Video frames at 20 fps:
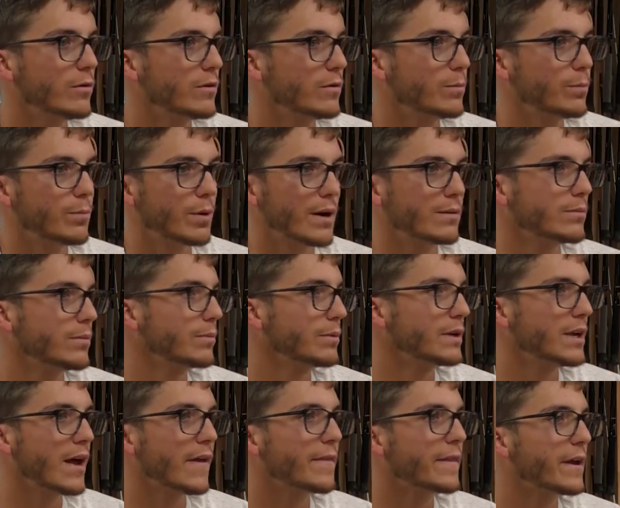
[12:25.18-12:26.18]
is
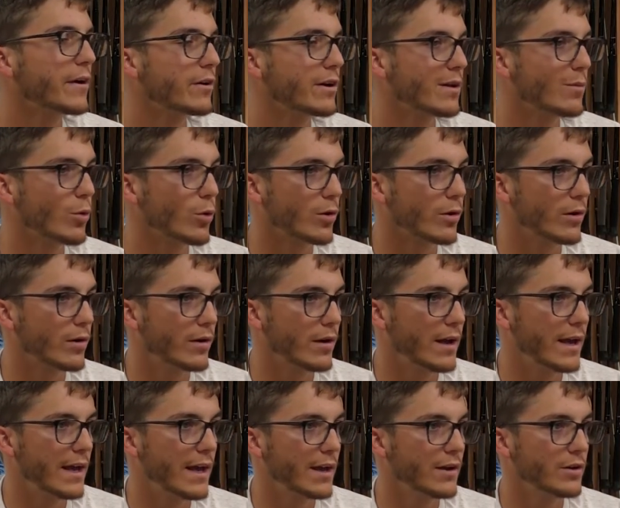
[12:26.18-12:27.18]
probably not there anymore.
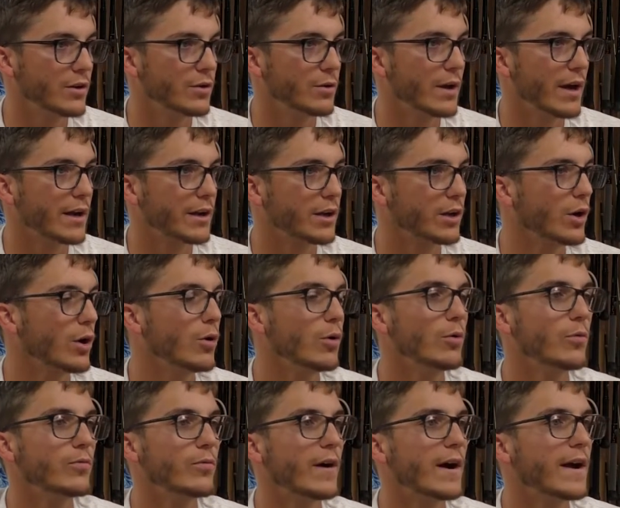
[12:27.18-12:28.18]
100%. And you got to
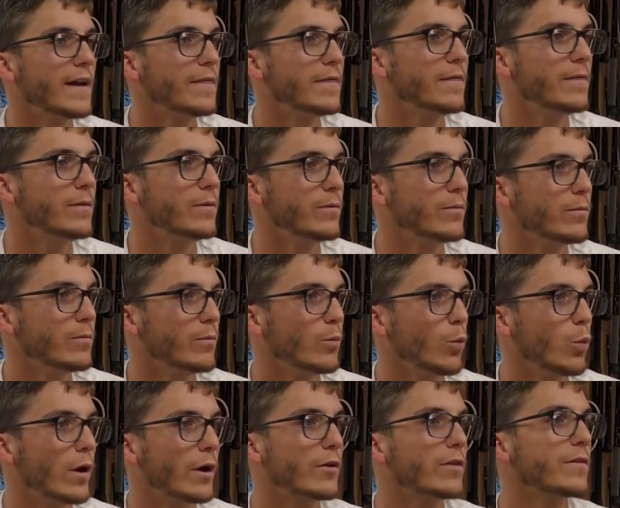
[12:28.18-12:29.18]
go find
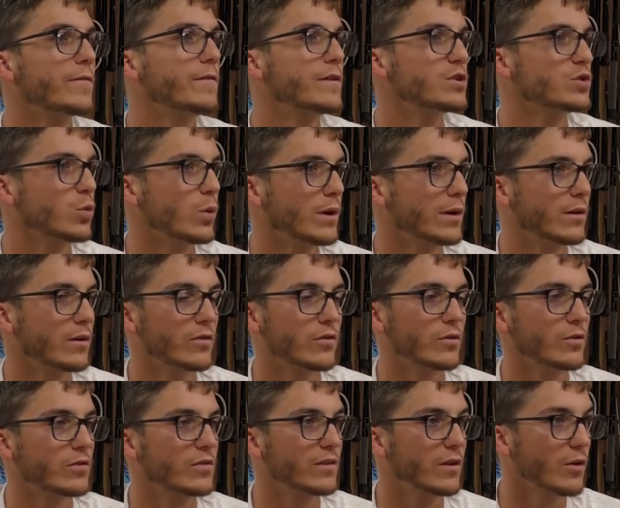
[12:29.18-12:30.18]
where the fish went
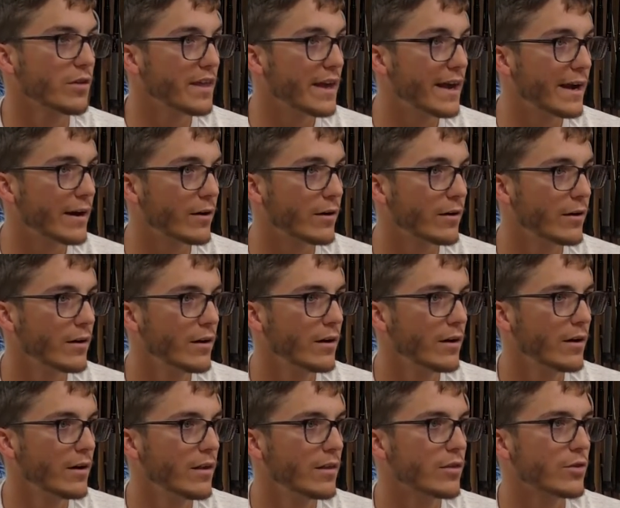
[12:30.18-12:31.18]
because they're still there.
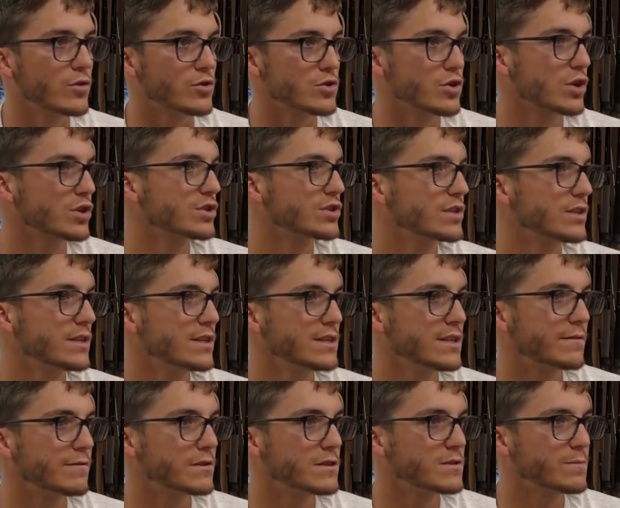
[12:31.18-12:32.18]
Yep. They're just in a
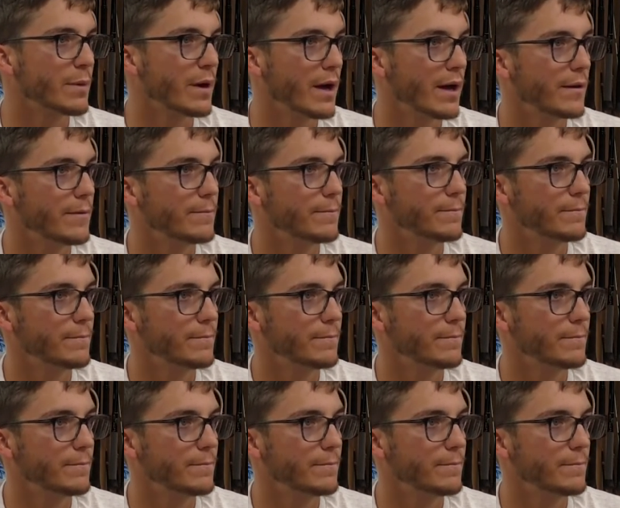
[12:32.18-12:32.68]
different spot.